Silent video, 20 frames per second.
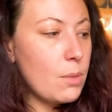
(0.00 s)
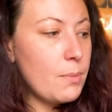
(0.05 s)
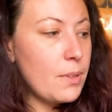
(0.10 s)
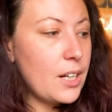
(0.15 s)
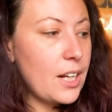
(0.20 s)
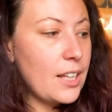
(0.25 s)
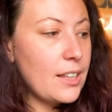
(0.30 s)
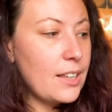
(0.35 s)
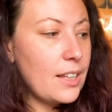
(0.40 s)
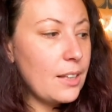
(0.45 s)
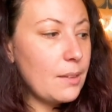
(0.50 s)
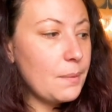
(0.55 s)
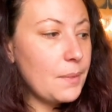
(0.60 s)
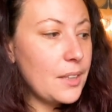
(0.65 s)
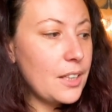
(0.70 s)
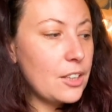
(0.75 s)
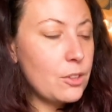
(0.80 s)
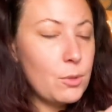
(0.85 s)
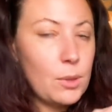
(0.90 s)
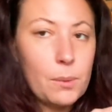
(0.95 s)
but I think
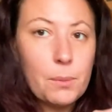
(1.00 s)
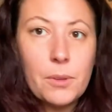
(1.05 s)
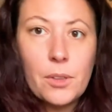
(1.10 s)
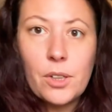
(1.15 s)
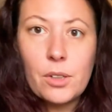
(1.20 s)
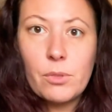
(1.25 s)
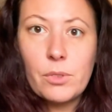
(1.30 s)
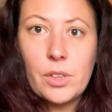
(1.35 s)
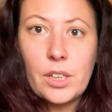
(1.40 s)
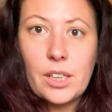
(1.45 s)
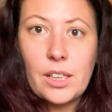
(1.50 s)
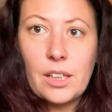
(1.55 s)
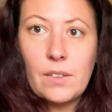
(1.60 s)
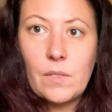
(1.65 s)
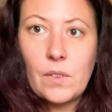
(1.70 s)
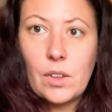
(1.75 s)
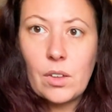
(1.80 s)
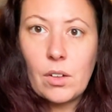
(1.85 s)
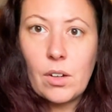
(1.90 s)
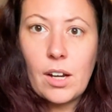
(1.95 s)
because people aren't really
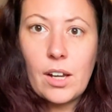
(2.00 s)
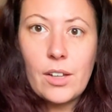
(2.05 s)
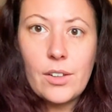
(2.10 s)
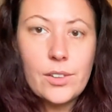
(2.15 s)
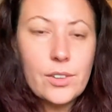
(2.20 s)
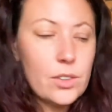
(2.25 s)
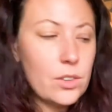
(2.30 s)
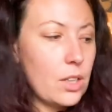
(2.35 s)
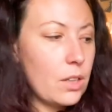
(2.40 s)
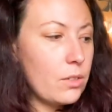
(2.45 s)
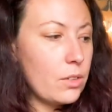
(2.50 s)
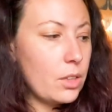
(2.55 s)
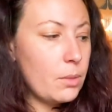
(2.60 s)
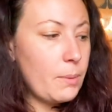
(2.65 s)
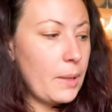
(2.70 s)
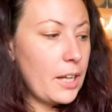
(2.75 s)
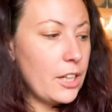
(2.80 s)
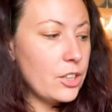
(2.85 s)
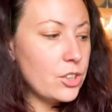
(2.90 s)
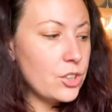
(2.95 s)
leaving their house, they're not really
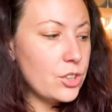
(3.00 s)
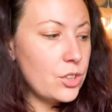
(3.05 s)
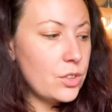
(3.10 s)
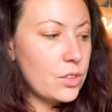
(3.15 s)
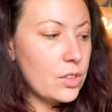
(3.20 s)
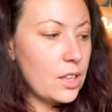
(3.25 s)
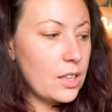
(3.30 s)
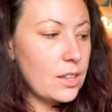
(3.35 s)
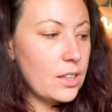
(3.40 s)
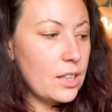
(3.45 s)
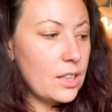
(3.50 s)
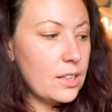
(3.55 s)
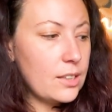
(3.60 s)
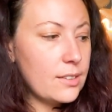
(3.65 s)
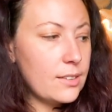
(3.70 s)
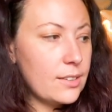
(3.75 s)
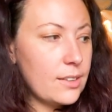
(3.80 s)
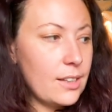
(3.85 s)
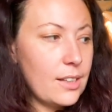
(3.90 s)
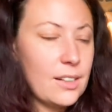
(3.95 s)
buying shoes like this.